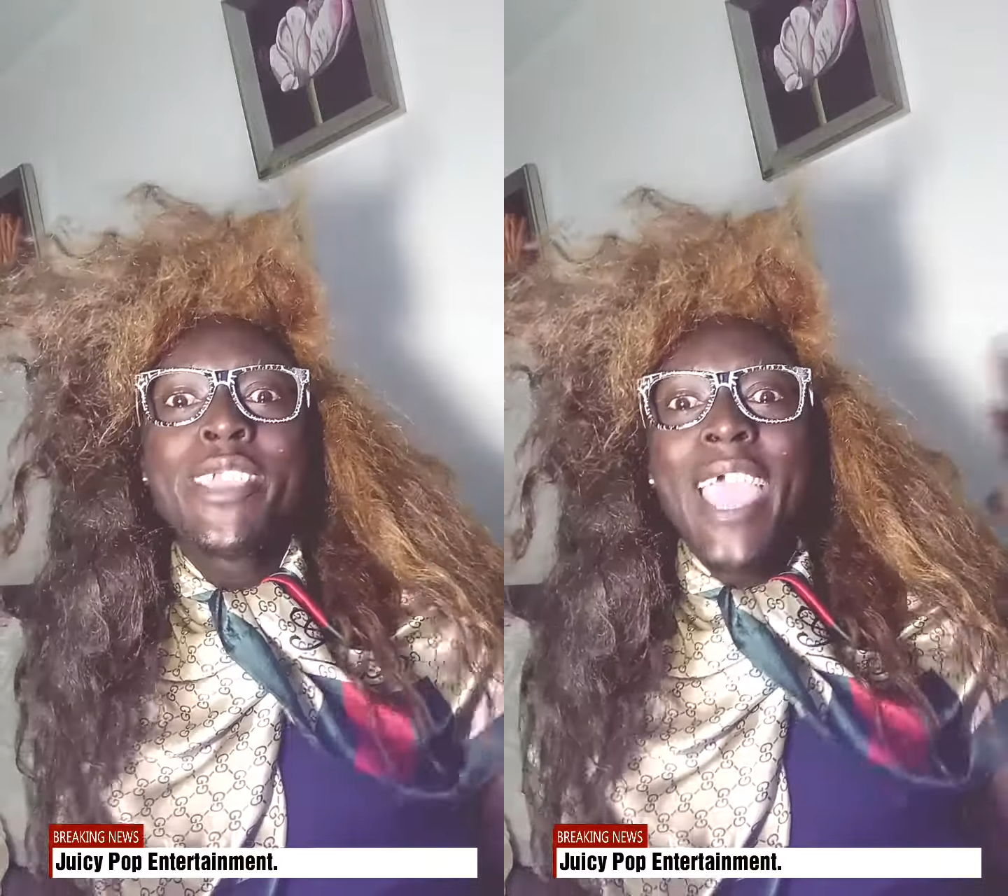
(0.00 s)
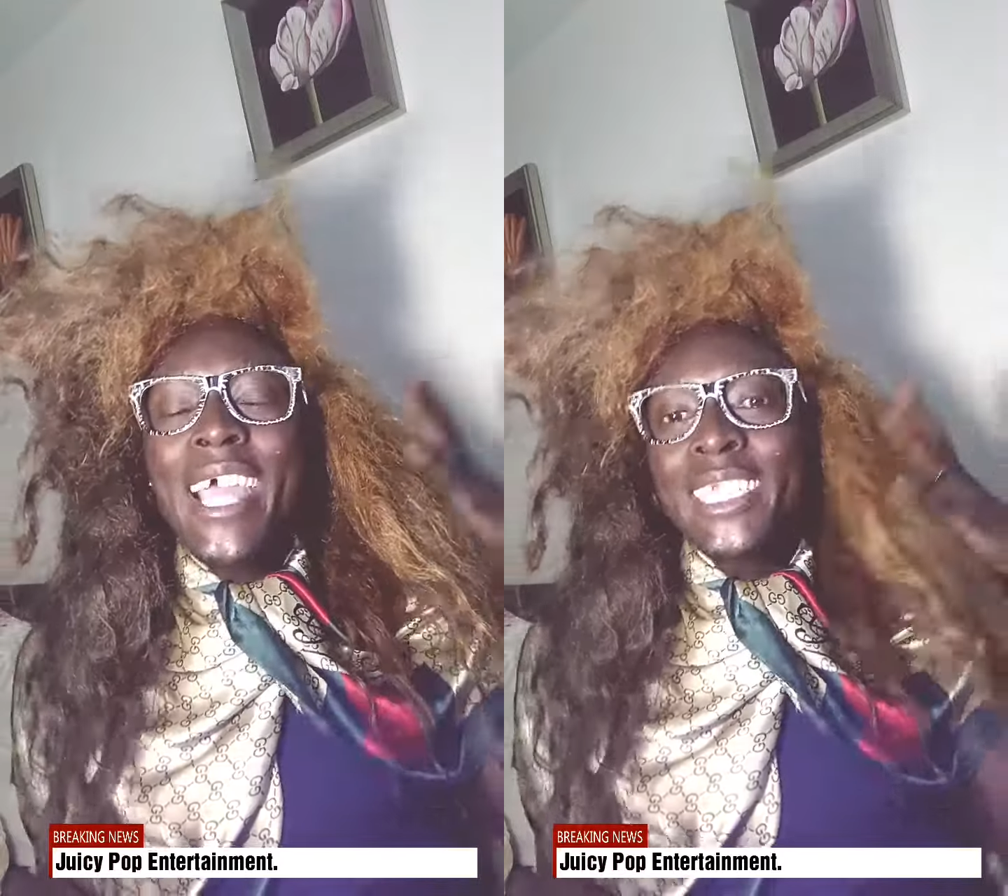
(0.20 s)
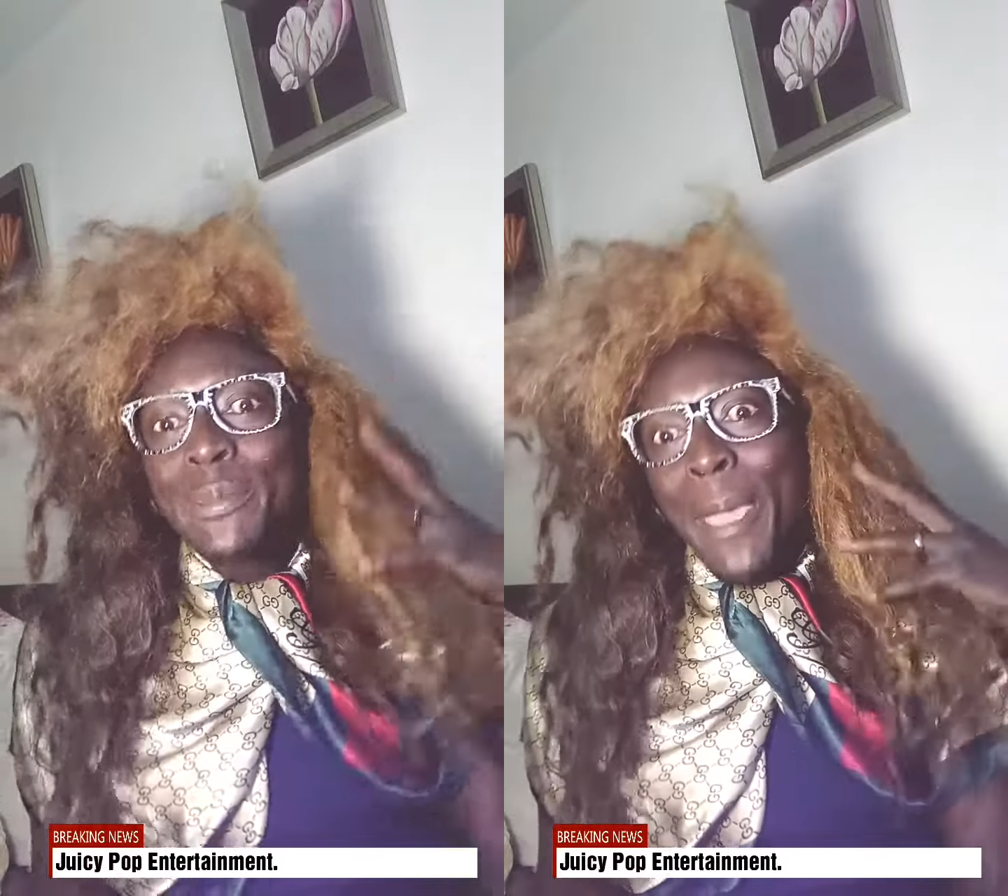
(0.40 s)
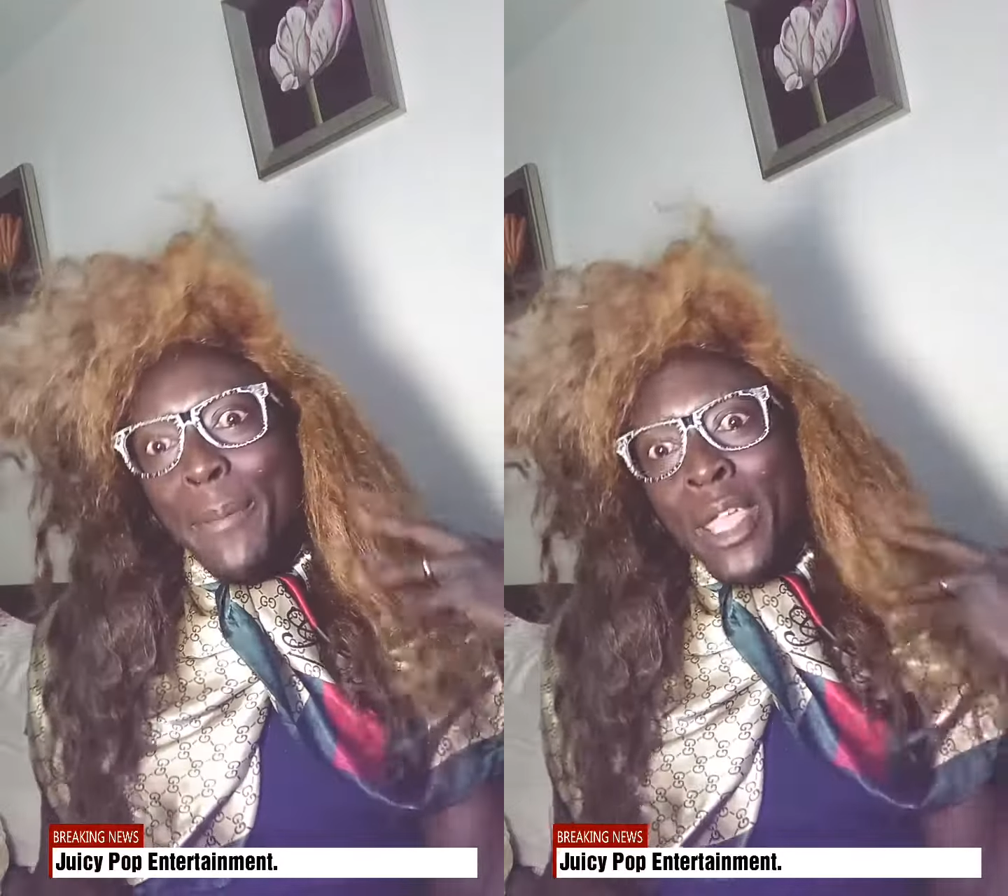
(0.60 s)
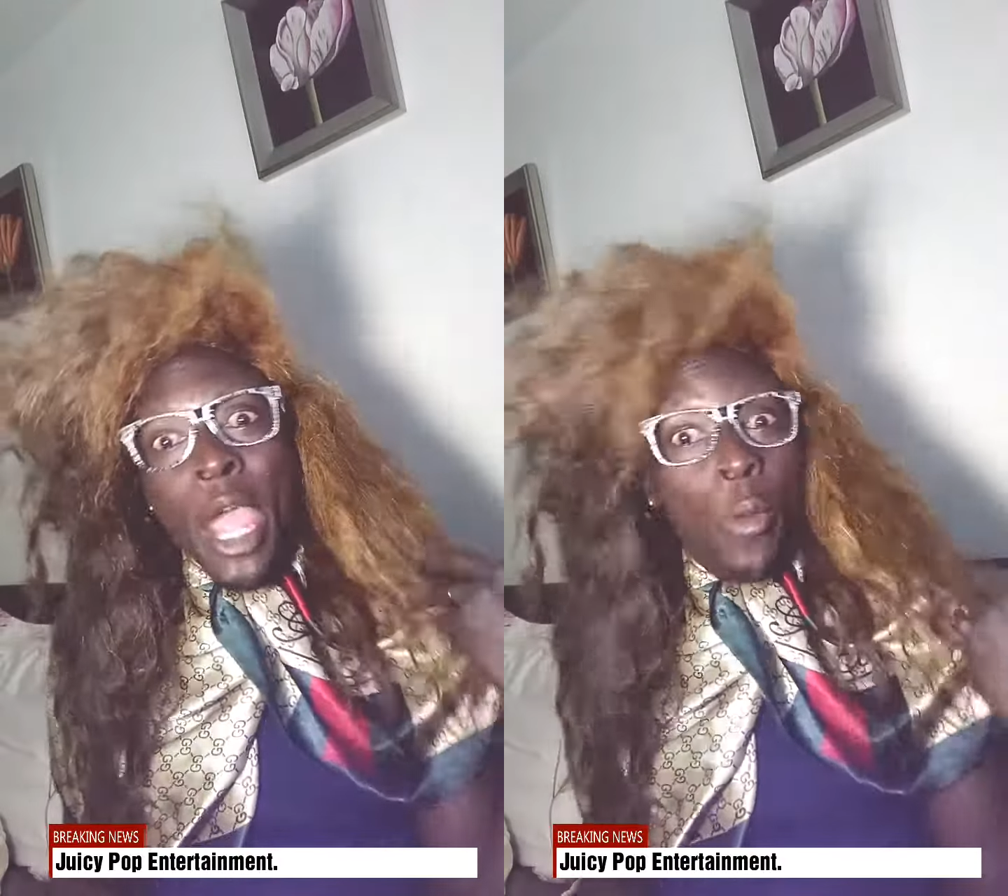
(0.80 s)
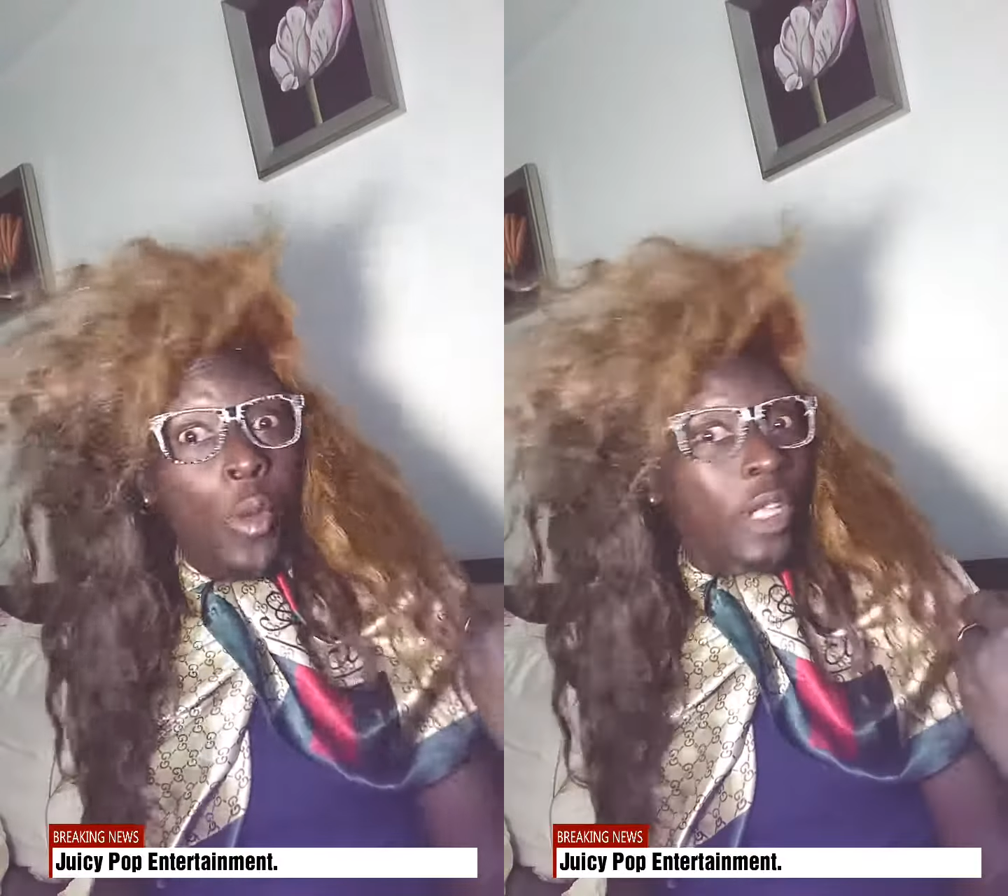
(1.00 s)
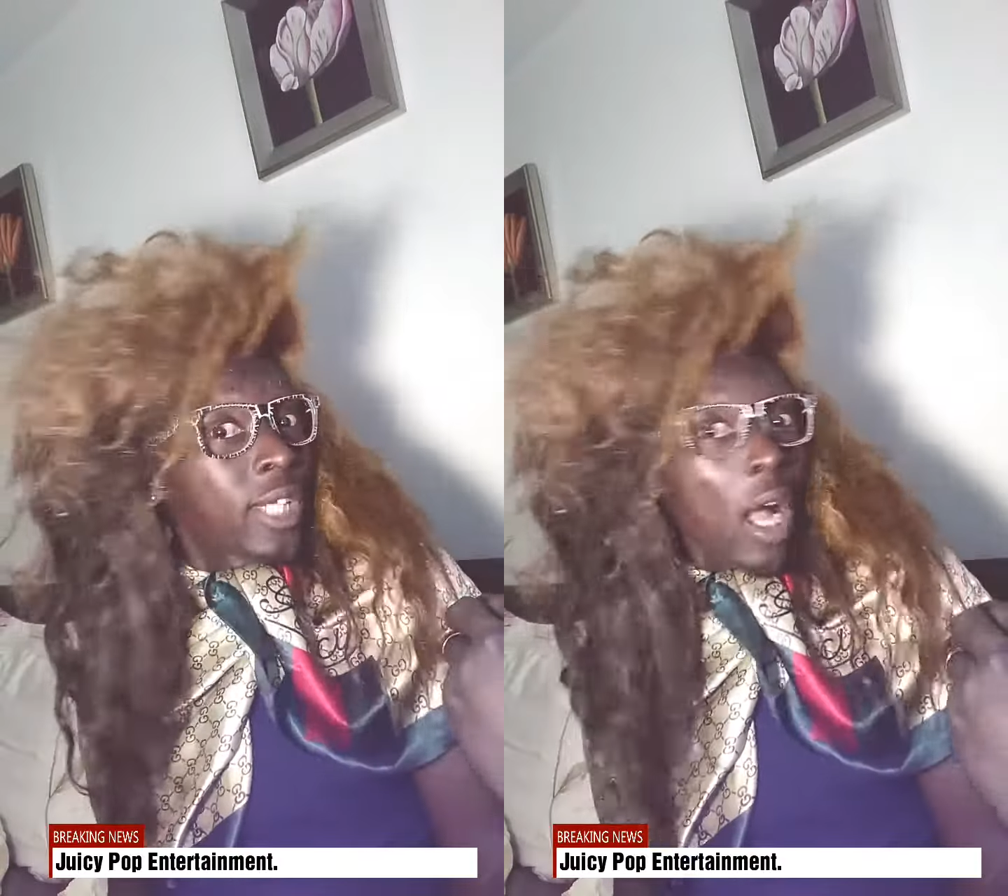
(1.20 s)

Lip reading: Yes, baby, we're